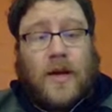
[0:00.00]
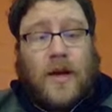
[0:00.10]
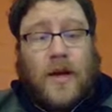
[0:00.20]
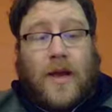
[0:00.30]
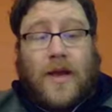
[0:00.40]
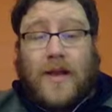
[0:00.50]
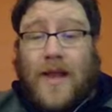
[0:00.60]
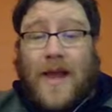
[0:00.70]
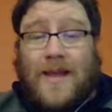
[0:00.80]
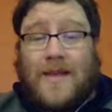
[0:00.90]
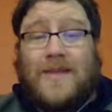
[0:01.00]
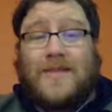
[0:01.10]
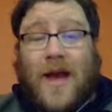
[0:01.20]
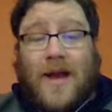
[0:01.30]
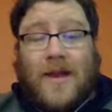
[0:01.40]
and they
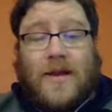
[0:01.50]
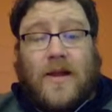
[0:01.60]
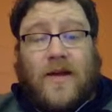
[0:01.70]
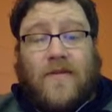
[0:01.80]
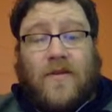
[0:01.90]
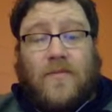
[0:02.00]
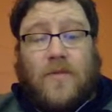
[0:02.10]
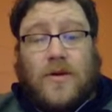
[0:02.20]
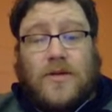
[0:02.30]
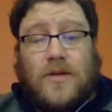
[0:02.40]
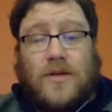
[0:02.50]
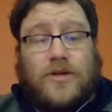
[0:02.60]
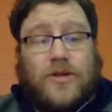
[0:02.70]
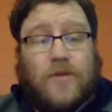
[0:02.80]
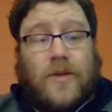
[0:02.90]
decided if a person
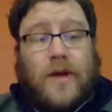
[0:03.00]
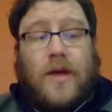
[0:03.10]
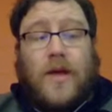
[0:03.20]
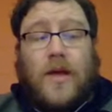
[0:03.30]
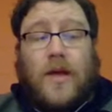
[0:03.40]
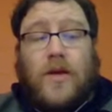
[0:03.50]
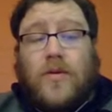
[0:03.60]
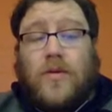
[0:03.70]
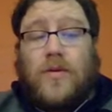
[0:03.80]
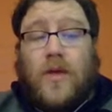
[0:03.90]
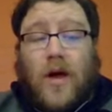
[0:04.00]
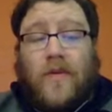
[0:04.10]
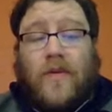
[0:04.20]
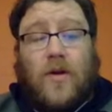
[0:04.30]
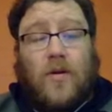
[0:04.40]
should be accused
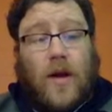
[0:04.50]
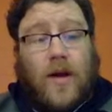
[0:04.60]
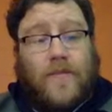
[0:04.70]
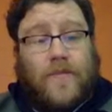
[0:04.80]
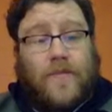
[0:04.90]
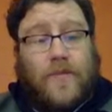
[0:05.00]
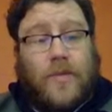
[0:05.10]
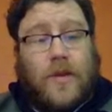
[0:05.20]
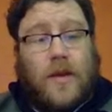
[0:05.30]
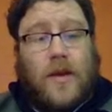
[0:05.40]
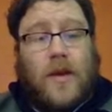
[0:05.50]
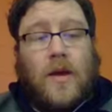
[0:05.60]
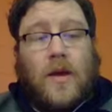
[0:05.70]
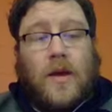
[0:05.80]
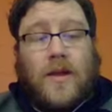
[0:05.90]
of a crime.
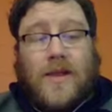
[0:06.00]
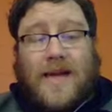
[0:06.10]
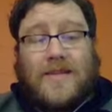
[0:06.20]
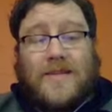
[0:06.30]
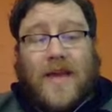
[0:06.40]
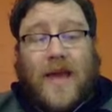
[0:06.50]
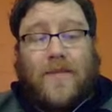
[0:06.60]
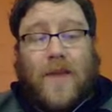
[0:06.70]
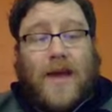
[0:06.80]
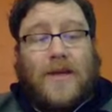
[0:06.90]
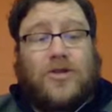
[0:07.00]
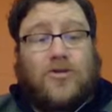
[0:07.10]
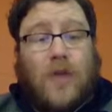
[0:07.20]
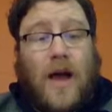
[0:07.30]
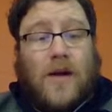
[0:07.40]
Next came a
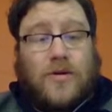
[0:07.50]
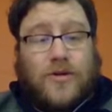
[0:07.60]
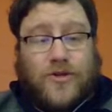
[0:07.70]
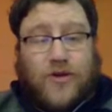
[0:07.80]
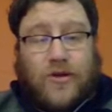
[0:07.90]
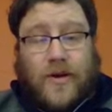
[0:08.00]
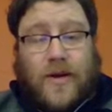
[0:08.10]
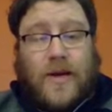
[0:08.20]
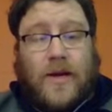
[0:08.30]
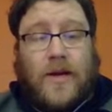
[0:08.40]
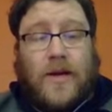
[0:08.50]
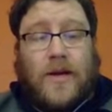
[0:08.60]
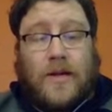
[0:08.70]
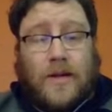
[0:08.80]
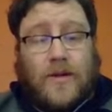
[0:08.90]
trial jury
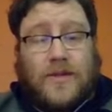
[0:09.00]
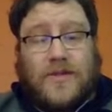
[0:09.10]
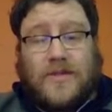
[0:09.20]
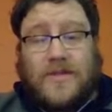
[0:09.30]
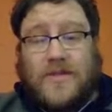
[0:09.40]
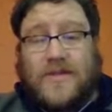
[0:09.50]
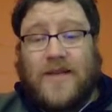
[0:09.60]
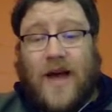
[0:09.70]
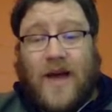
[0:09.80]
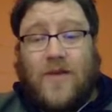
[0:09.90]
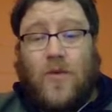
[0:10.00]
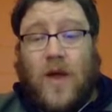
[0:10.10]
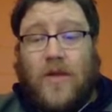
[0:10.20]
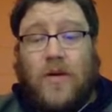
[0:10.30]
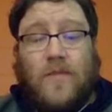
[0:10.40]
to decide
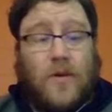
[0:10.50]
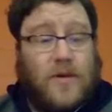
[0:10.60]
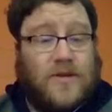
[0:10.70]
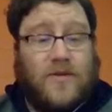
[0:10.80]
whether a person